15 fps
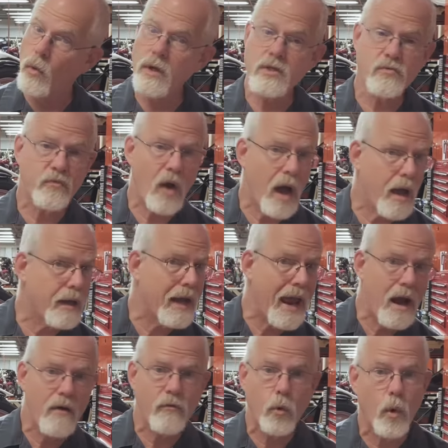it runs fine
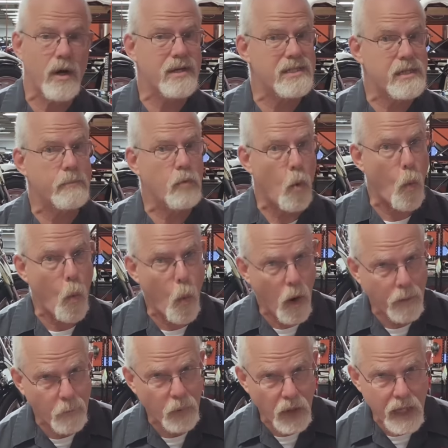everywhere except
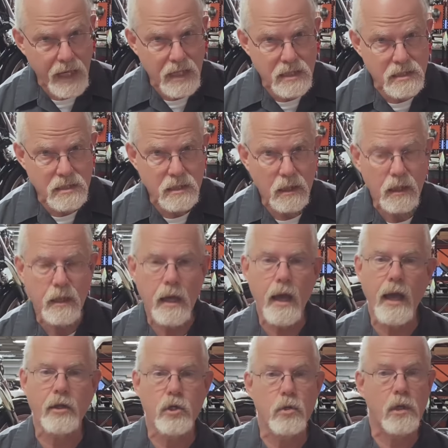one place
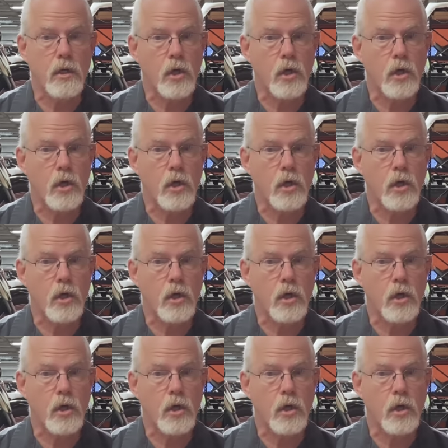and you